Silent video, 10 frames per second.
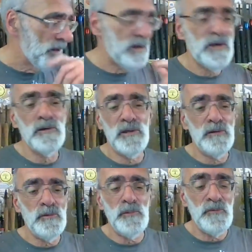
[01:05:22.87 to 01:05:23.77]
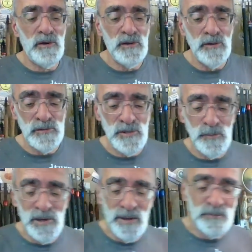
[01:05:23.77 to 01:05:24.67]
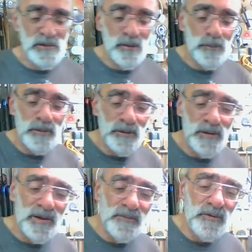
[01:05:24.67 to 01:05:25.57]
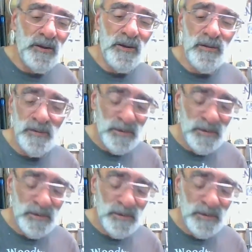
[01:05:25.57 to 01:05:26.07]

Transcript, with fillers: Can't get him to be recognised on my laptop, but I have a,